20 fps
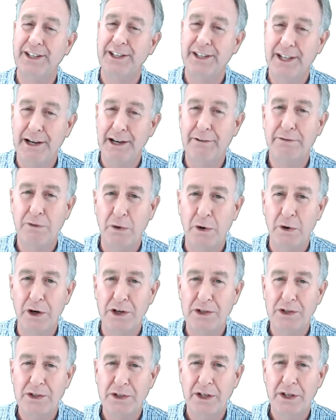and net
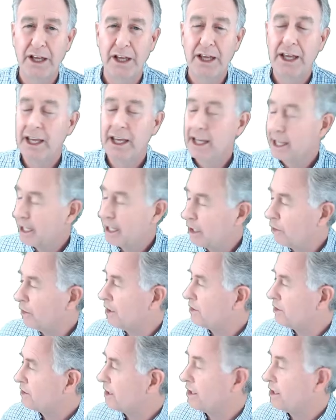force. Here
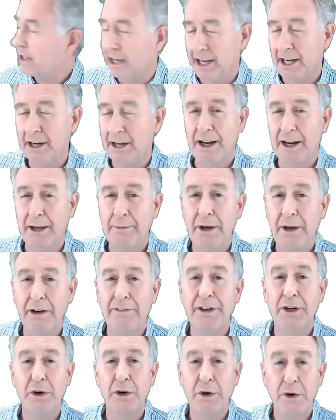is a diagram of
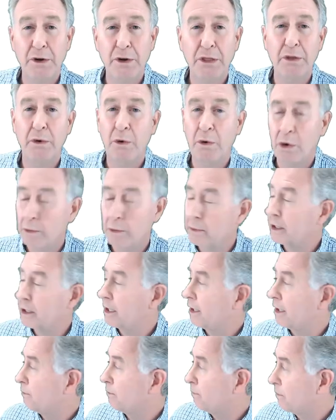an
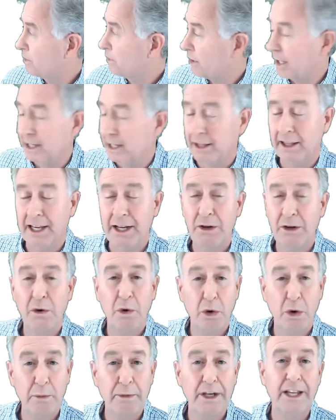Earth-orbiting satellite
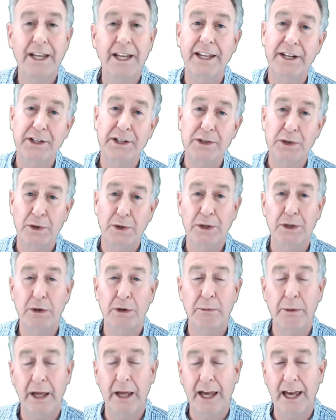orbiting in a
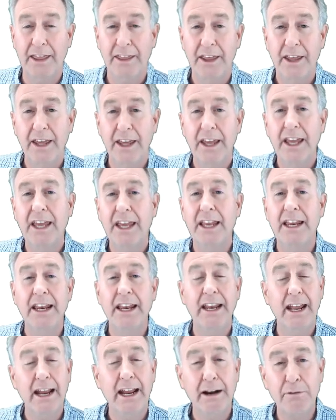circular path. And
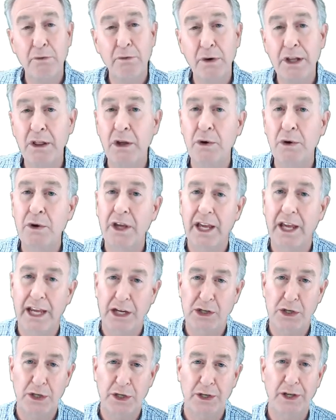at every
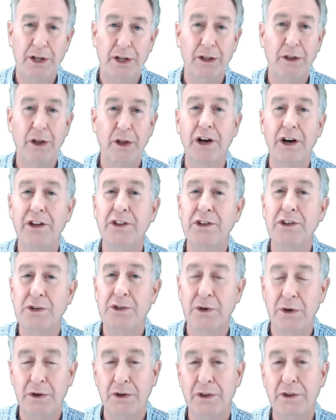location along the
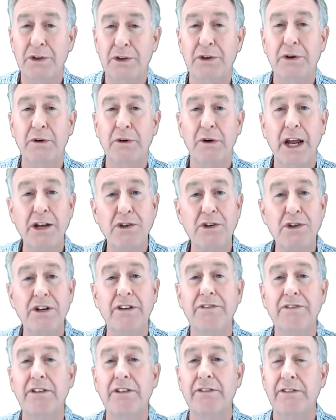circle, the direction
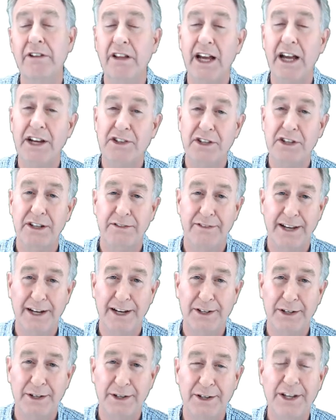of the velocity
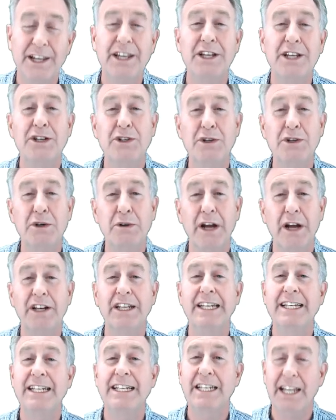vector is
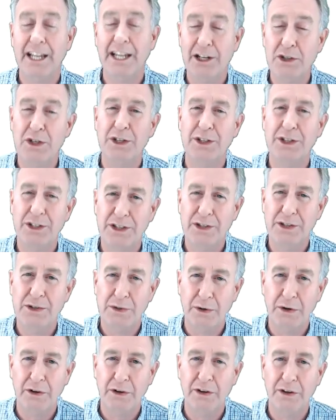directed tangent to the
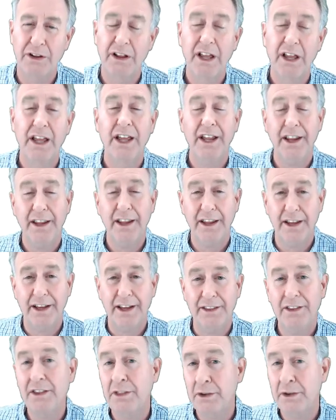circle,
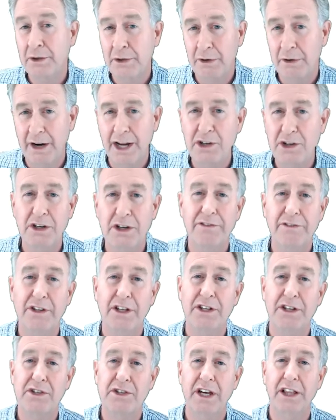and the direction of the
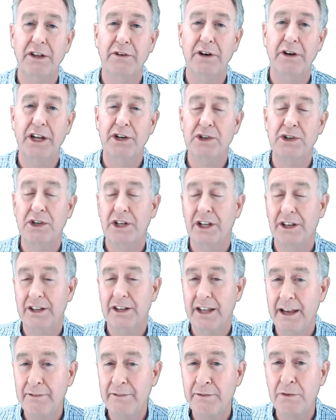acceleration and
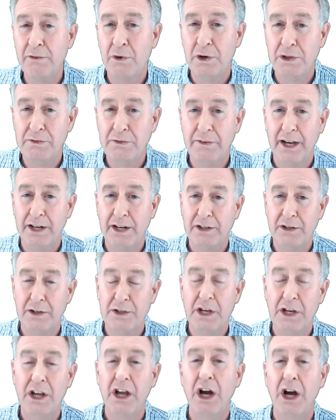net force
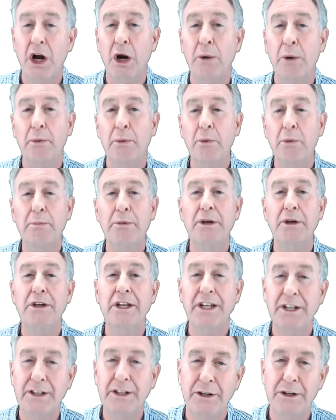vectors are
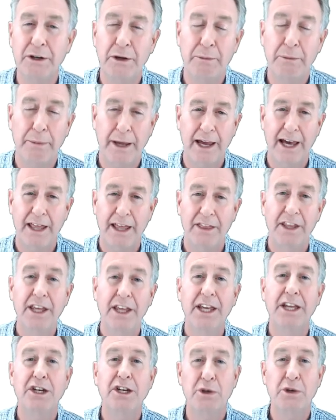perpendicular to the path
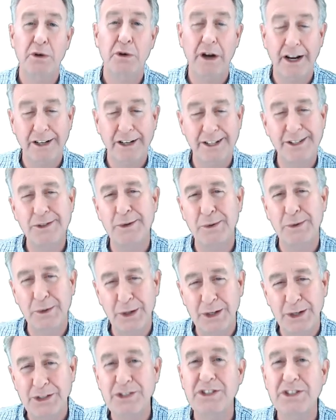and directed
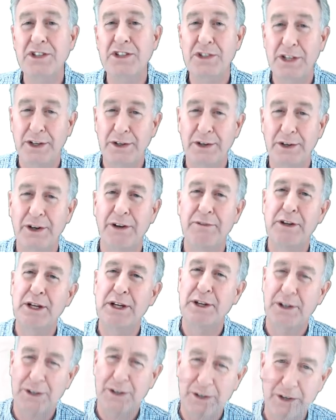towards the center of
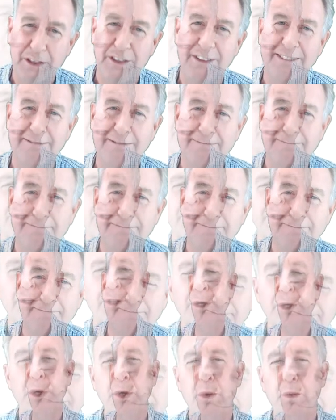the Earth.
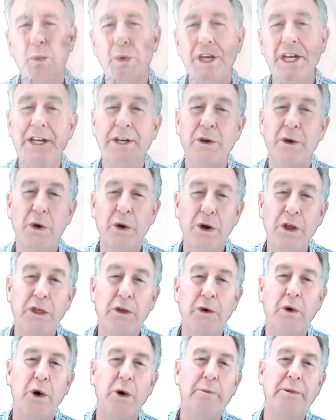When an
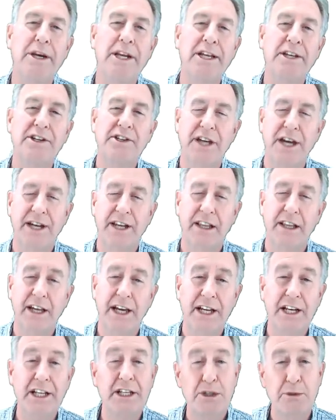Earth-orbiting
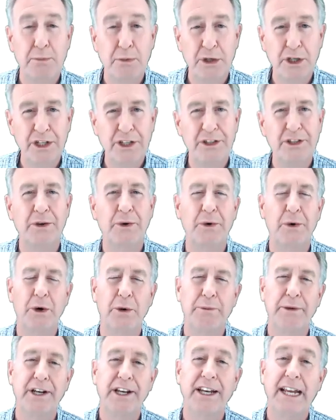satellite is put into
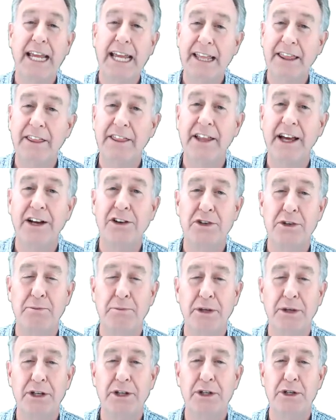orbit at eight
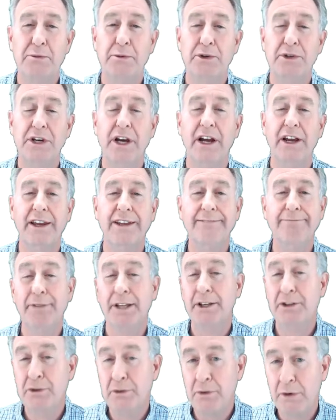thousand meters per second,
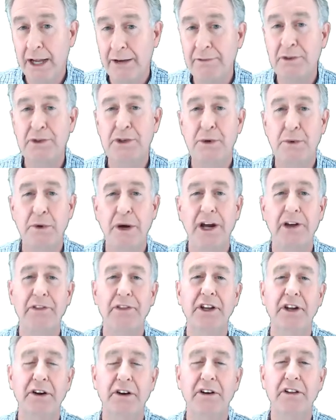it travels
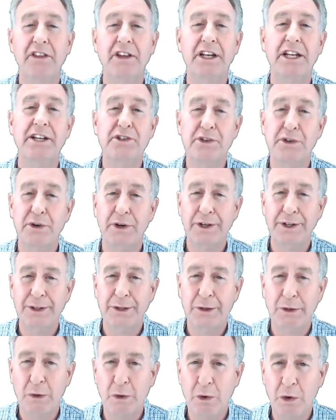around the Earth in a
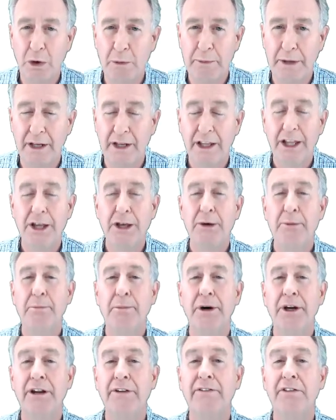circular orbit.
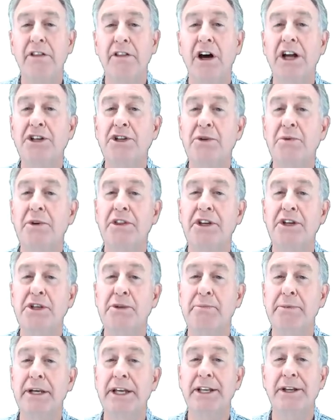But if launched with a
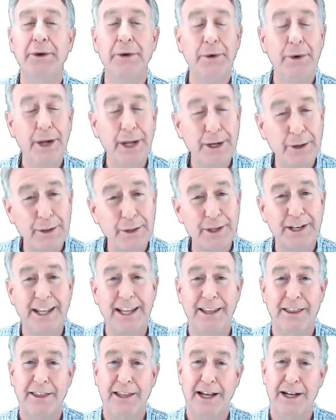speed greater
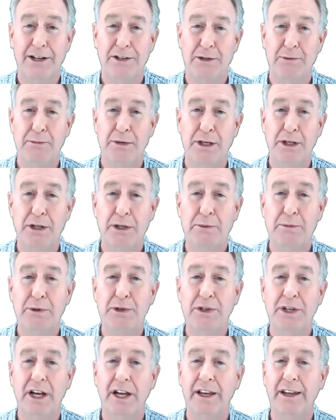than eight thousand meters
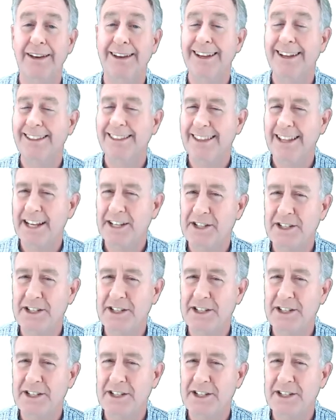per second and